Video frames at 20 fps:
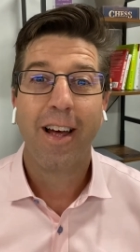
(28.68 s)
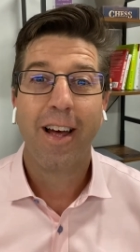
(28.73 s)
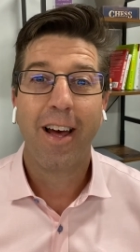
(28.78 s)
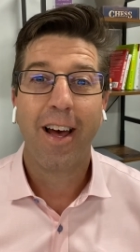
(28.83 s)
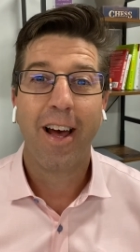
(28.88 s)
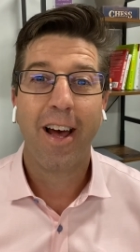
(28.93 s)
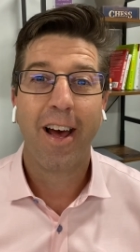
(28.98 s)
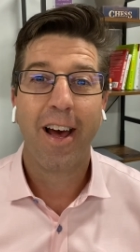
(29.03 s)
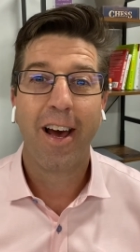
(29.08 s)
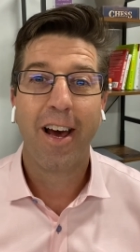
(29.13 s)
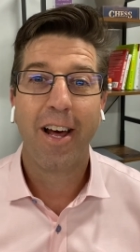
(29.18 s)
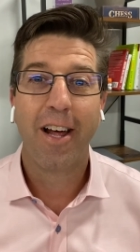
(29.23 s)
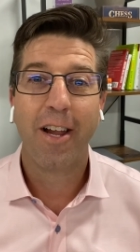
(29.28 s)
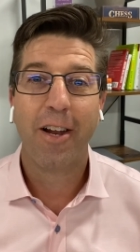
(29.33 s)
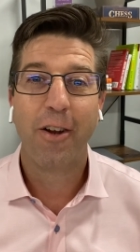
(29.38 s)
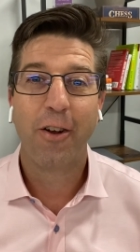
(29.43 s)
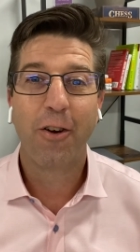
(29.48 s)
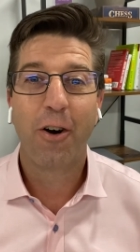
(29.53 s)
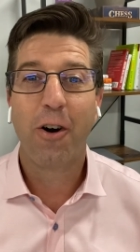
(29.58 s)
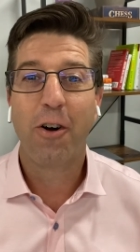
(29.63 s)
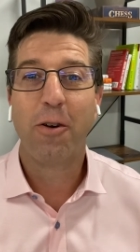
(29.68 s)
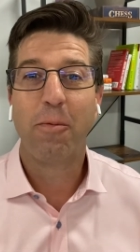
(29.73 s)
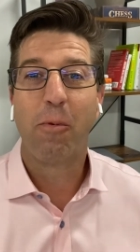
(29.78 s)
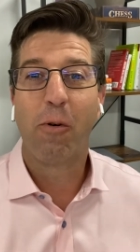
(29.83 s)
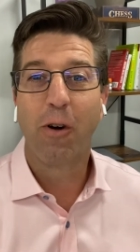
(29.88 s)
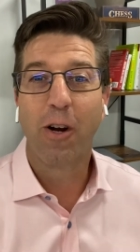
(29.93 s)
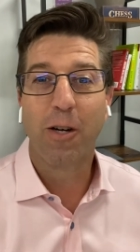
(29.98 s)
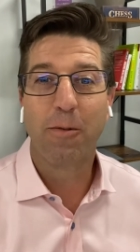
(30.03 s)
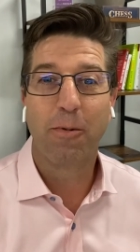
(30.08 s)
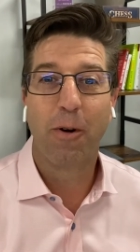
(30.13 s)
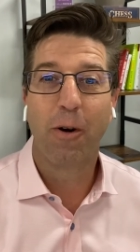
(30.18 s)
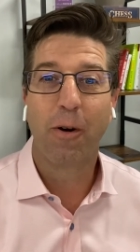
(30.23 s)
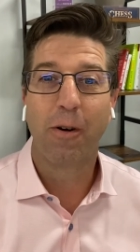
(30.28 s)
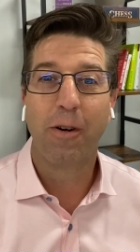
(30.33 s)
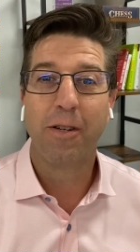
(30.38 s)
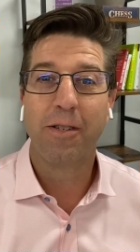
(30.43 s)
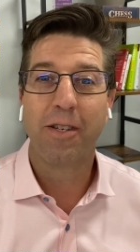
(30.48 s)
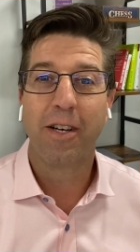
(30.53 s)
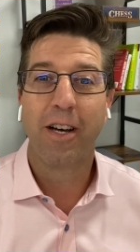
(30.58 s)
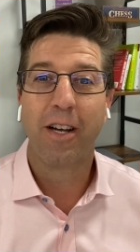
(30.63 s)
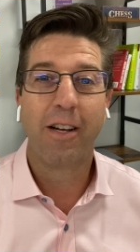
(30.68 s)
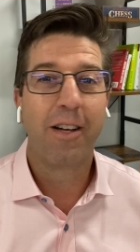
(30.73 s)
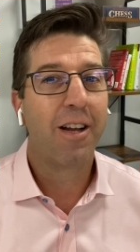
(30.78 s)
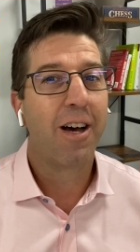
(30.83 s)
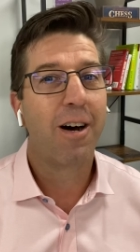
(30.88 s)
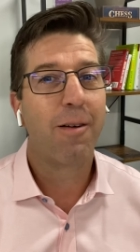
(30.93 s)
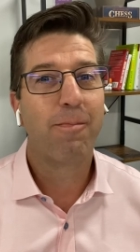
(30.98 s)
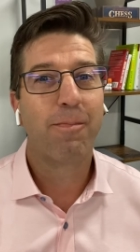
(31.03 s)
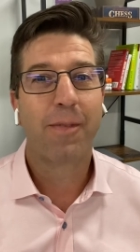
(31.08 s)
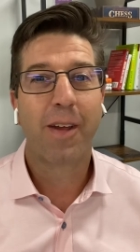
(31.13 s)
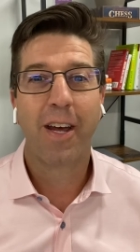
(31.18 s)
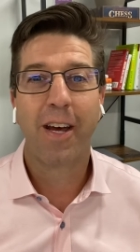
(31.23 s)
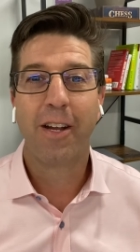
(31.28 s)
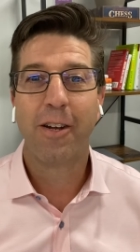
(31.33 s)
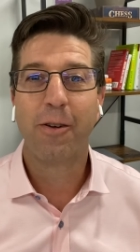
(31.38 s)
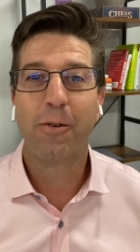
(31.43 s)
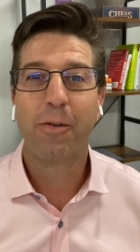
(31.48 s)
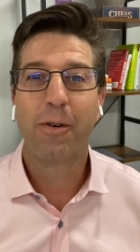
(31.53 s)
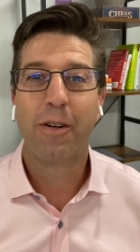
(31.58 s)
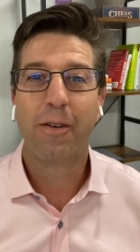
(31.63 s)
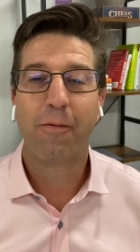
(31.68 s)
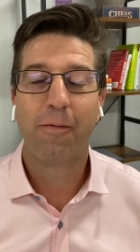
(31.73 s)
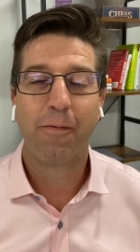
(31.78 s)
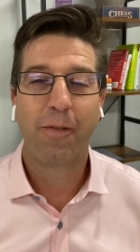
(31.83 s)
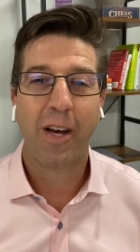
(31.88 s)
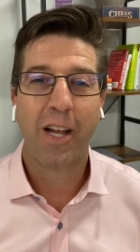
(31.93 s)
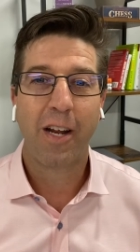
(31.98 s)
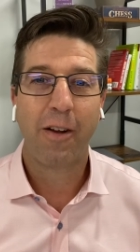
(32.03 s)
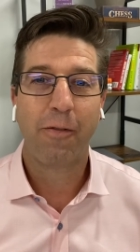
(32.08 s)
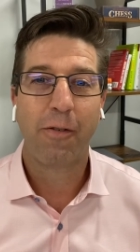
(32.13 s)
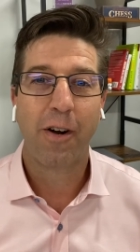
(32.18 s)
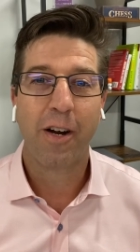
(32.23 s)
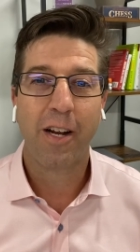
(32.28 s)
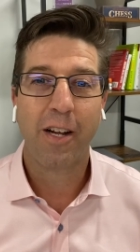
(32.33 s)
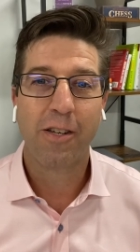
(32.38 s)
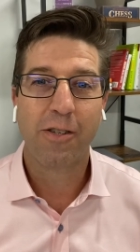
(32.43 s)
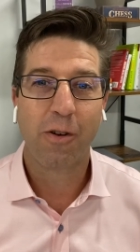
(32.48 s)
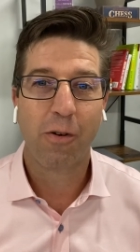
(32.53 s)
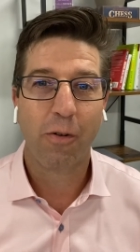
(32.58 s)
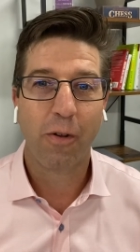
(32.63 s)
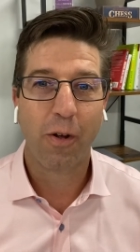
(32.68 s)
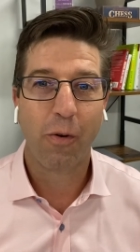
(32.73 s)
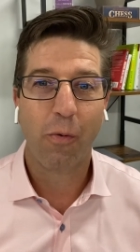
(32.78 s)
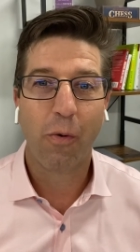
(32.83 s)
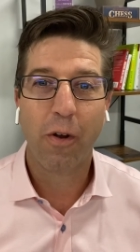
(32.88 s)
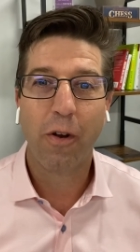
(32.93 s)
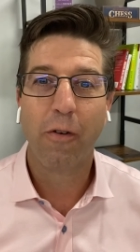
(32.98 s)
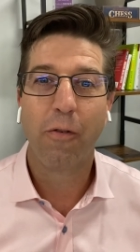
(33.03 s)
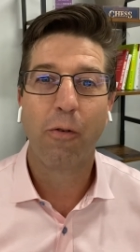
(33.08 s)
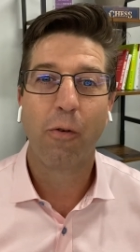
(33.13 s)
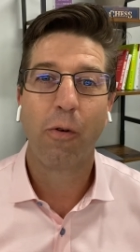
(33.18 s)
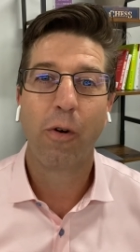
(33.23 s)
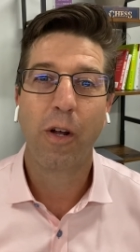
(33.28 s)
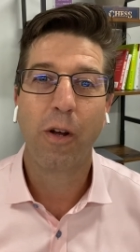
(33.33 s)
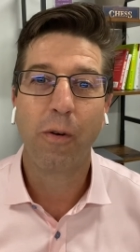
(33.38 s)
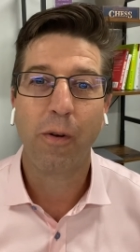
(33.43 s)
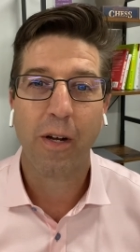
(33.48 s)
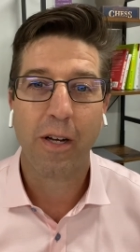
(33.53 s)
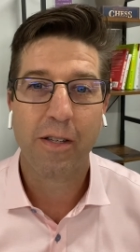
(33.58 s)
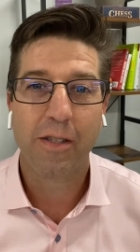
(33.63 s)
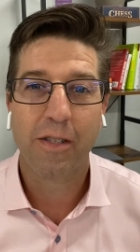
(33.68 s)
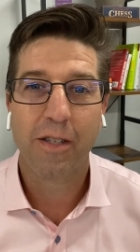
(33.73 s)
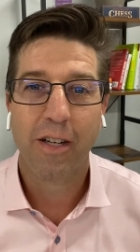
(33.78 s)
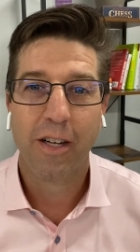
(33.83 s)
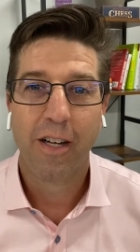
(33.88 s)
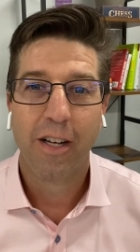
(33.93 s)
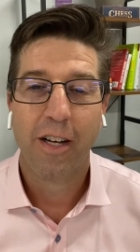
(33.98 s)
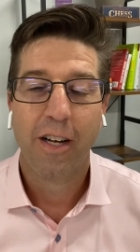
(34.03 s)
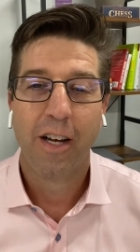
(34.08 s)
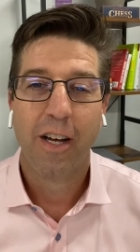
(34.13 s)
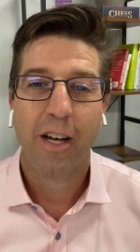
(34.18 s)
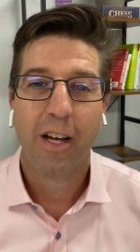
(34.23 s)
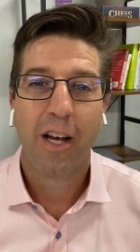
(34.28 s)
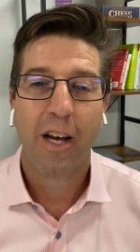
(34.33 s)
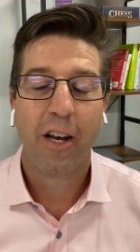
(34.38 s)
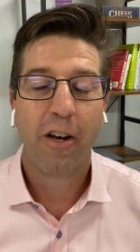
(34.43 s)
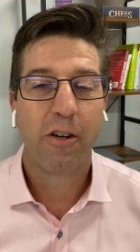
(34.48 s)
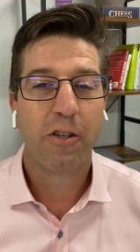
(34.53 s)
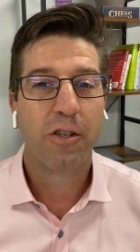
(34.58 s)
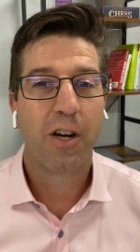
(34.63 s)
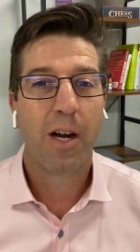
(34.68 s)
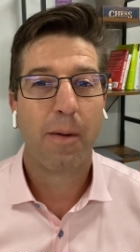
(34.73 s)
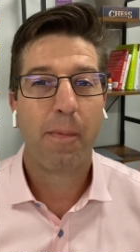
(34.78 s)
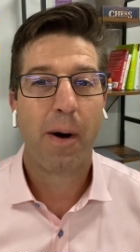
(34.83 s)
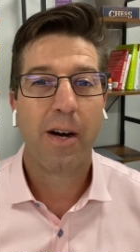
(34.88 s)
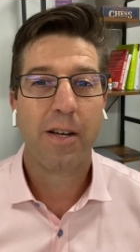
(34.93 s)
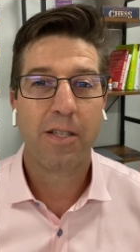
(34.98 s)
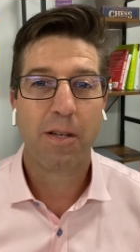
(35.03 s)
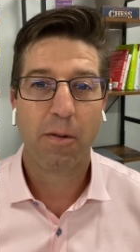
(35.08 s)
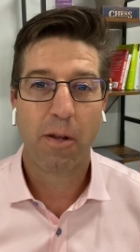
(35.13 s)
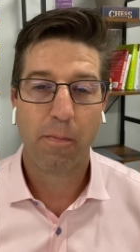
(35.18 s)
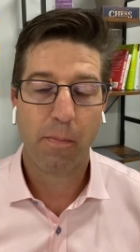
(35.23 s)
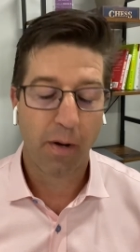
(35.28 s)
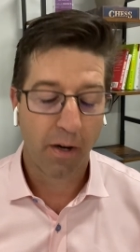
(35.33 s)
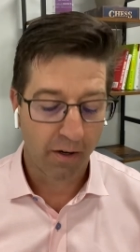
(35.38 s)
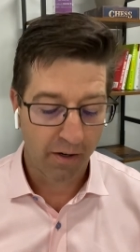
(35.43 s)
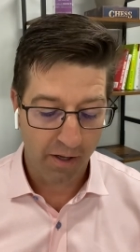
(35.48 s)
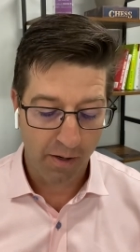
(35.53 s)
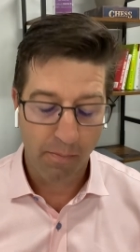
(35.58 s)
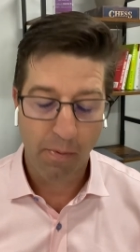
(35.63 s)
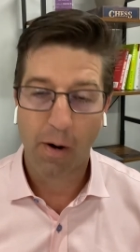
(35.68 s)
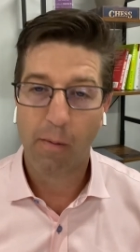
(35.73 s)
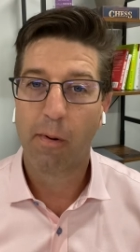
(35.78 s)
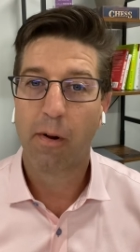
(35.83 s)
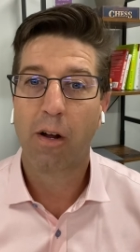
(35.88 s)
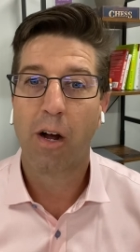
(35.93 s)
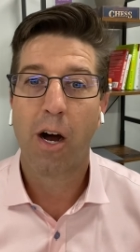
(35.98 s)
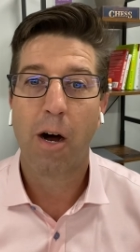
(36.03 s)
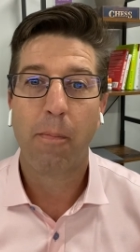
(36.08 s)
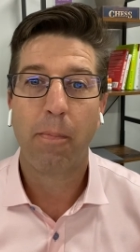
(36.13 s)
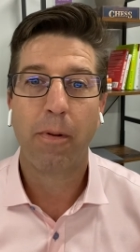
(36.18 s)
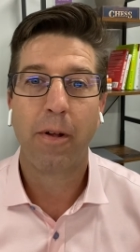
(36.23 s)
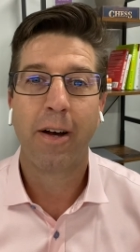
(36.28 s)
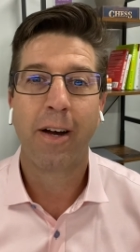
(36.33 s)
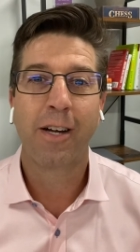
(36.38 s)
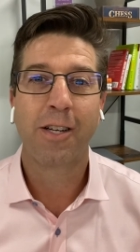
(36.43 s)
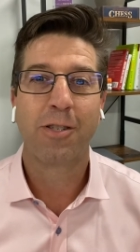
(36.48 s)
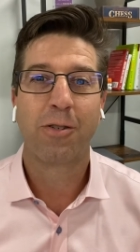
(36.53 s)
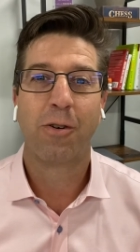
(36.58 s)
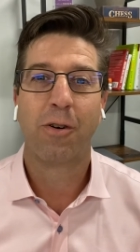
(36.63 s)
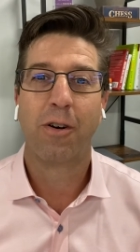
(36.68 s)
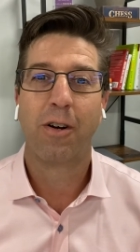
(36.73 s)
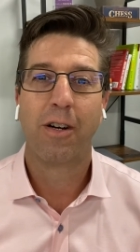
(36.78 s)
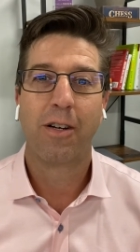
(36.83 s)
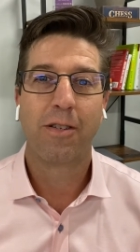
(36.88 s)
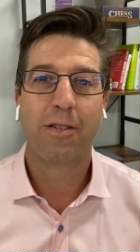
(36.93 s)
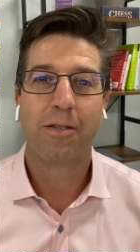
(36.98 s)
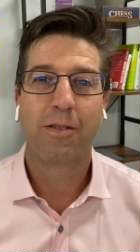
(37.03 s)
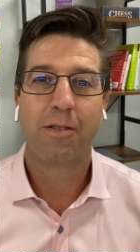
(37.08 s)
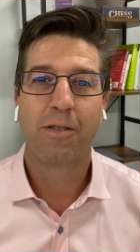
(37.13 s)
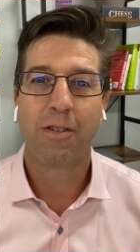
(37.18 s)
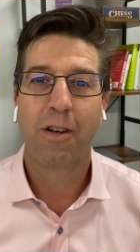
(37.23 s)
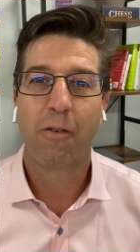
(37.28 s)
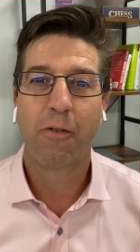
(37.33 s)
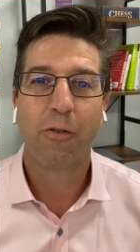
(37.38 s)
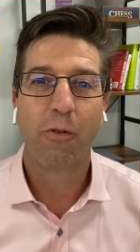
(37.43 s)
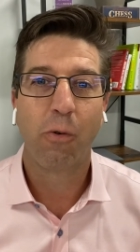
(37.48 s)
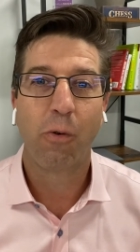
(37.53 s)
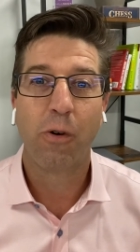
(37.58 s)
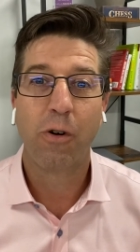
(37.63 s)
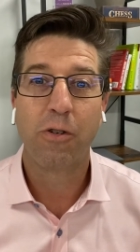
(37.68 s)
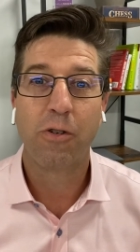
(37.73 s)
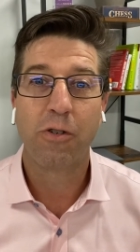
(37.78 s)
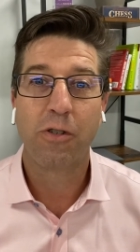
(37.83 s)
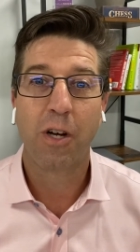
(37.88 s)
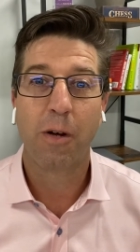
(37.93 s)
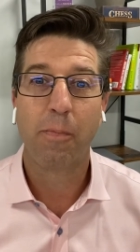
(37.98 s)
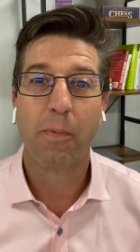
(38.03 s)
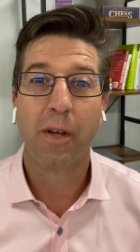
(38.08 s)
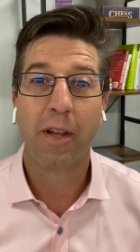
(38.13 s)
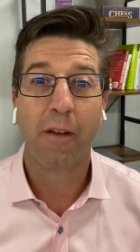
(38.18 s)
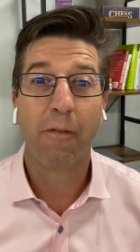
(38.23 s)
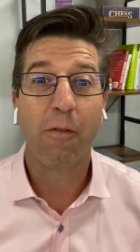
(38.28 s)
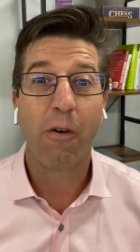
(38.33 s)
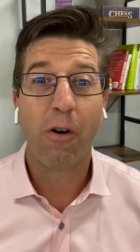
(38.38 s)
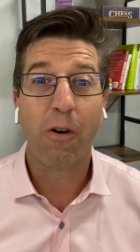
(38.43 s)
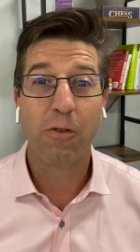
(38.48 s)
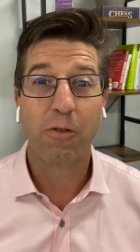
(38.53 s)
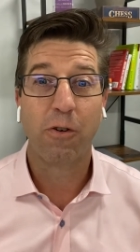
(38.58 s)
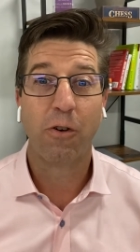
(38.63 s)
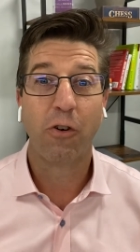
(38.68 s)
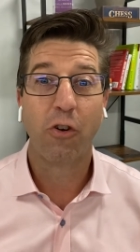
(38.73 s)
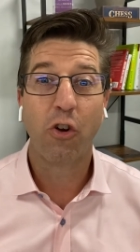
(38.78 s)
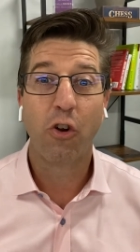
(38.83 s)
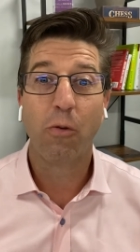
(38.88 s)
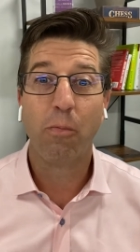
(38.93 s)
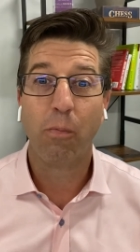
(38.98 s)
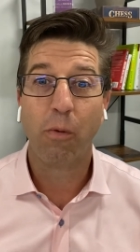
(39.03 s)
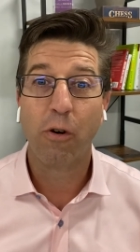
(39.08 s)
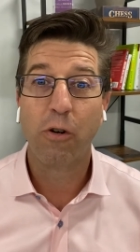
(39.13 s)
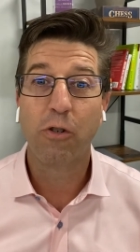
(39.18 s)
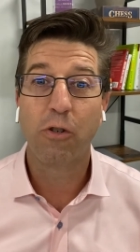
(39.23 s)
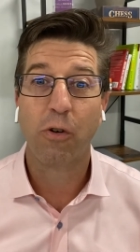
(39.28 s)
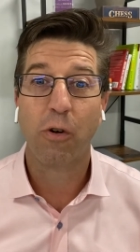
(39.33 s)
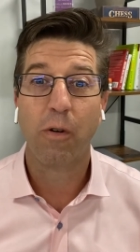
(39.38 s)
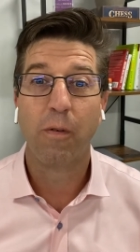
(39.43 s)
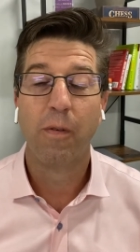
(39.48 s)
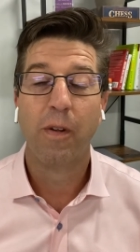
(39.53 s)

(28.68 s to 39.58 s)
And you called your mortgage broker and he said, nope, can't do it. Fannie Freddie is only 1 to 4 units. And you're trying to buy something bigger, the apartment complex or a self-storage or something. It falls under commercial.